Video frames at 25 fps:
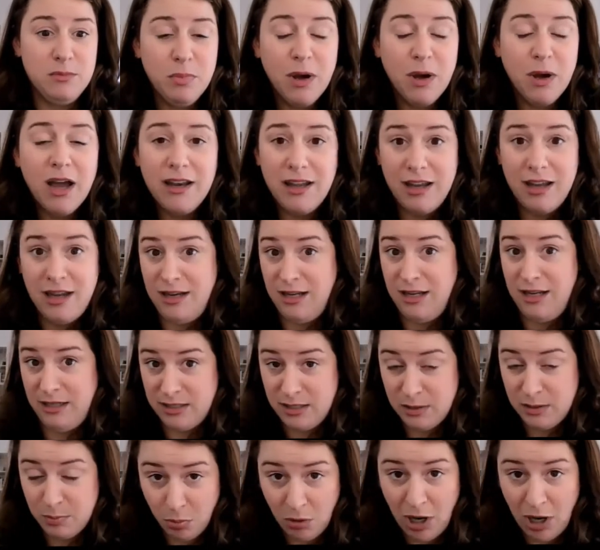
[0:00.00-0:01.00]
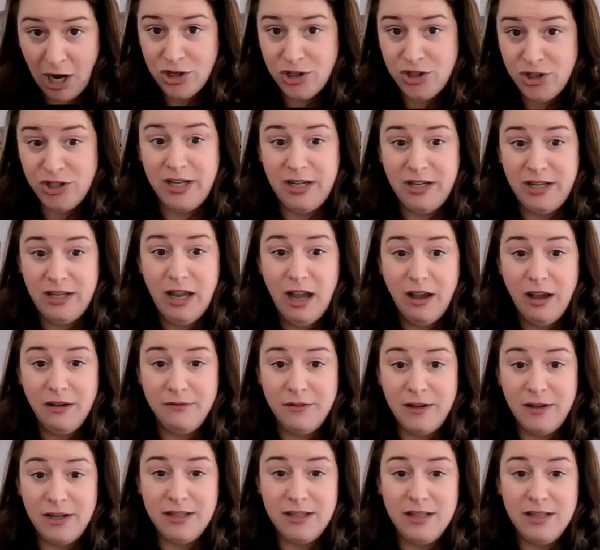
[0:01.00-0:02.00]
but an expression
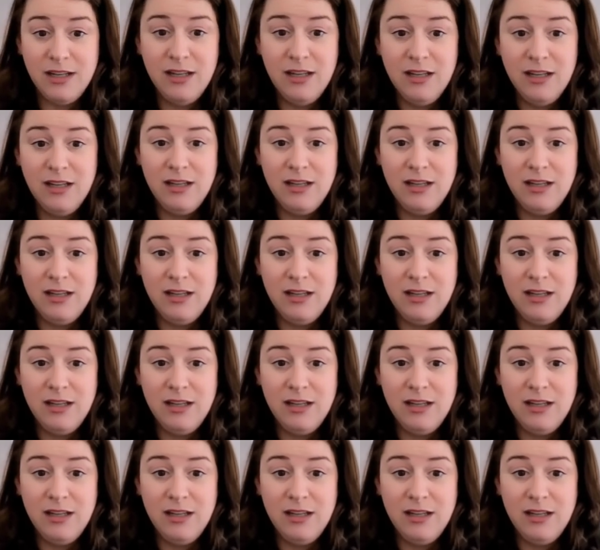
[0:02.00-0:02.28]
of it.